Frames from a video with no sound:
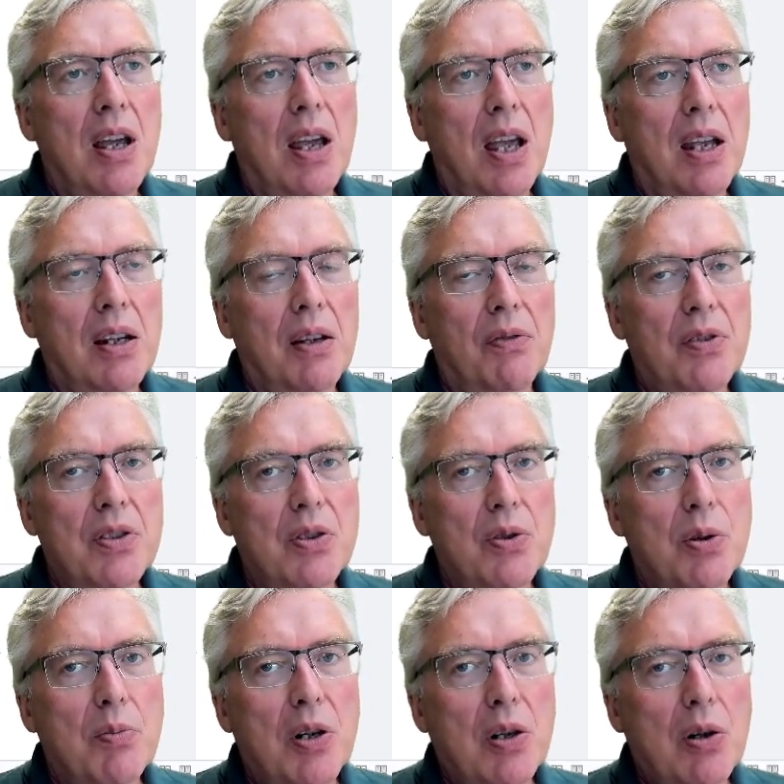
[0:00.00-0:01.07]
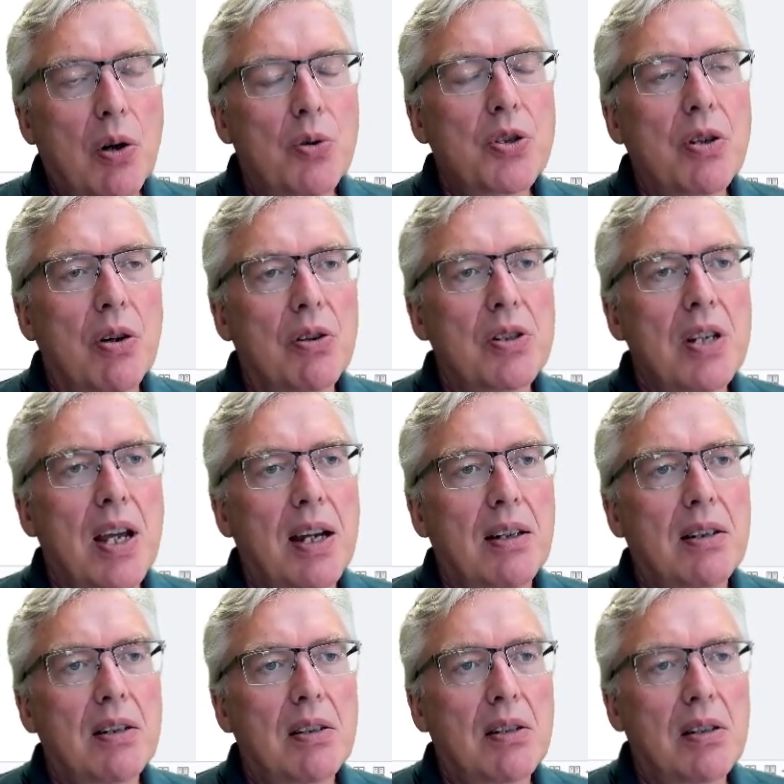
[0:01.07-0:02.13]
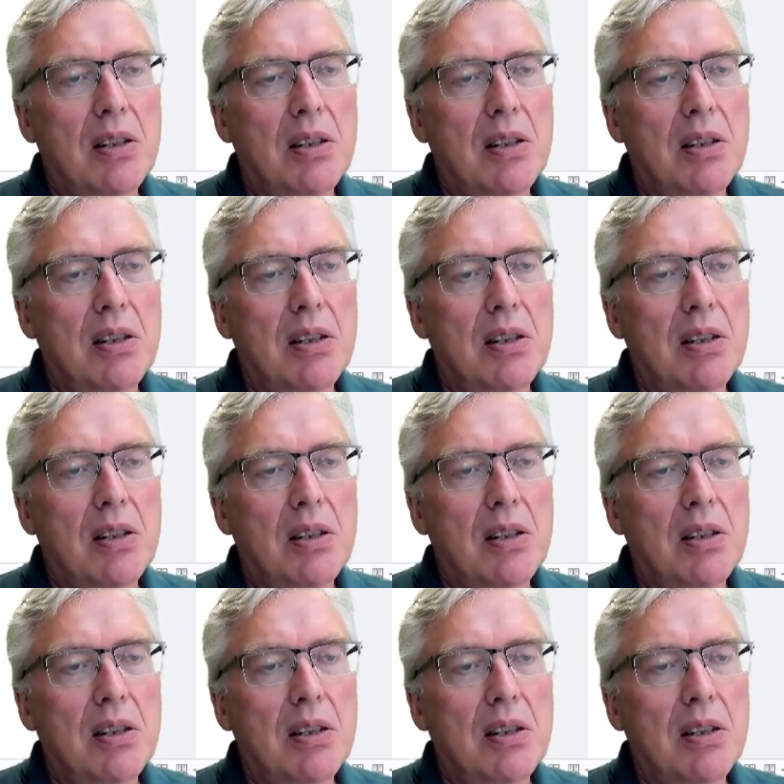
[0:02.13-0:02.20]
And if it's a normal close contact,